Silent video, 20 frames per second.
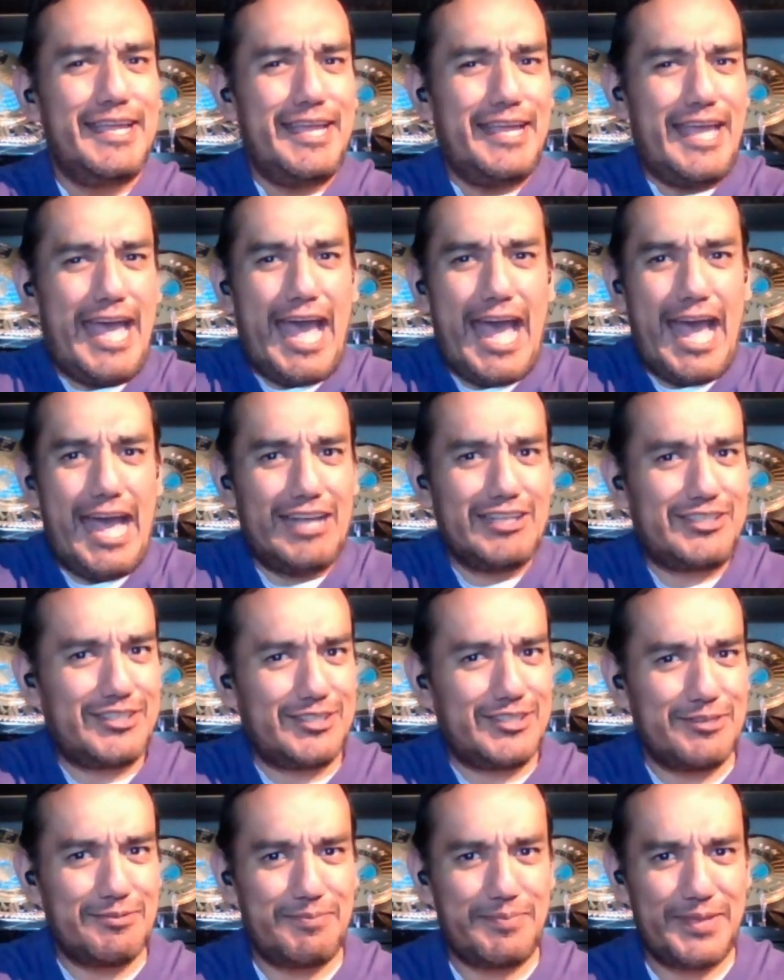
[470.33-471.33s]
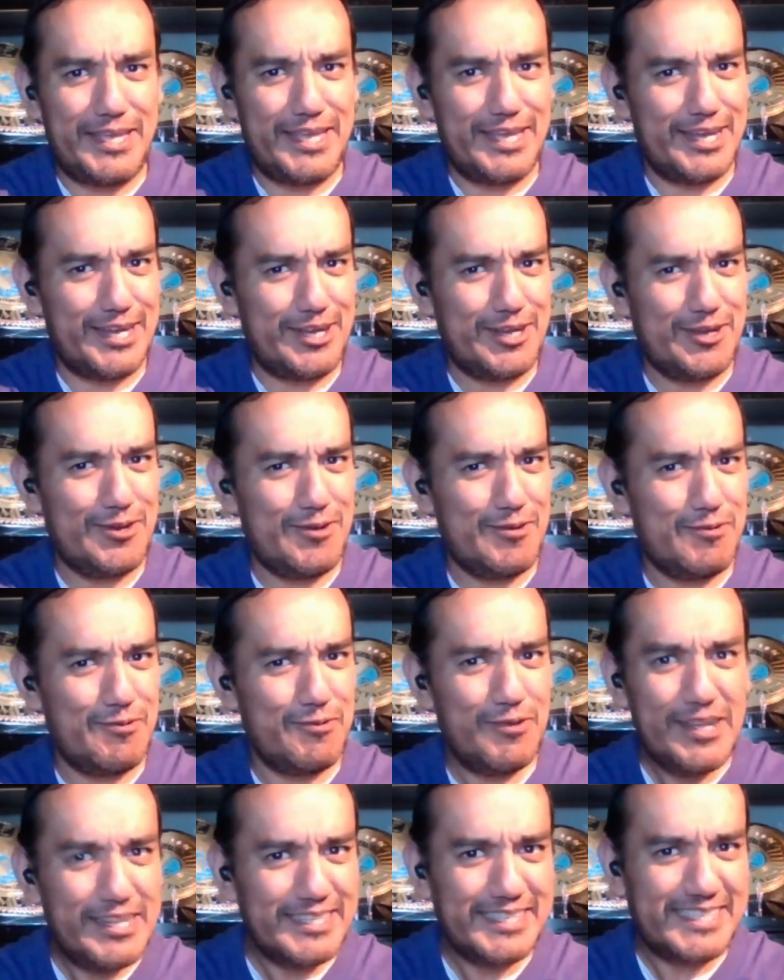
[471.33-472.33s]
Has to be a
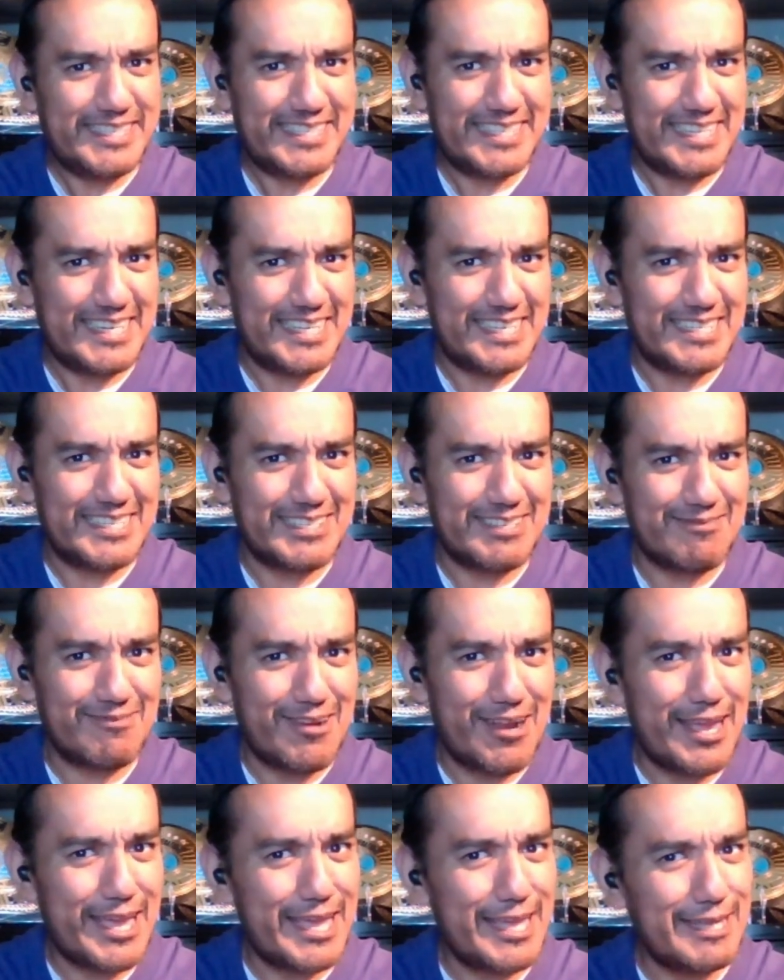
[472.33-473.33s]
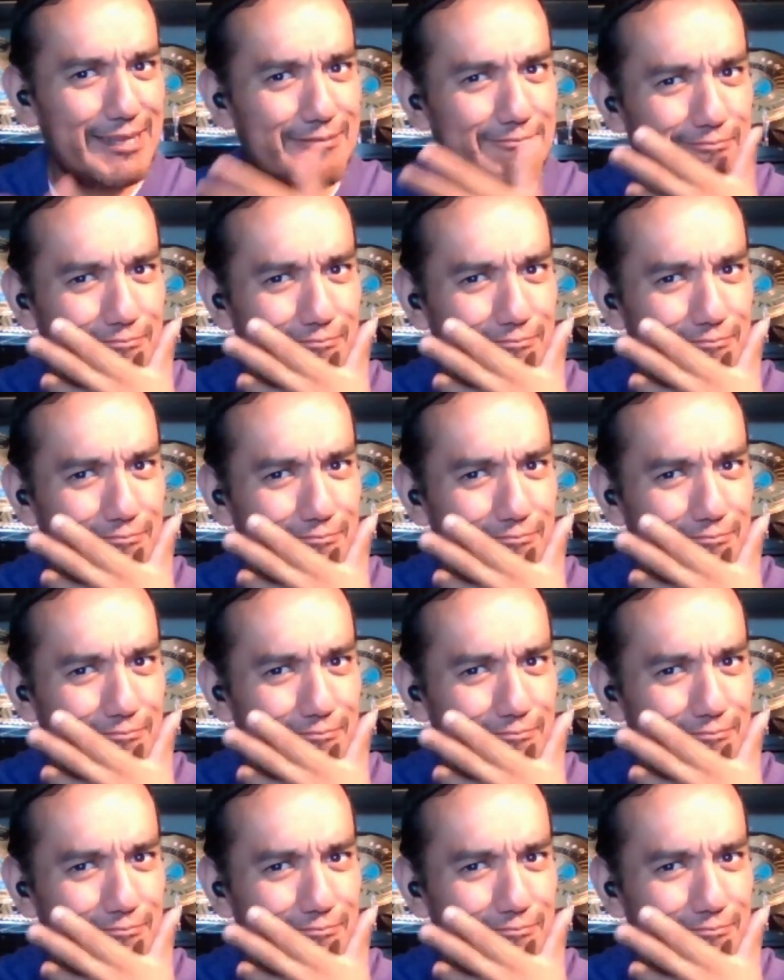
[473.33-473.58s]
coincidence, right?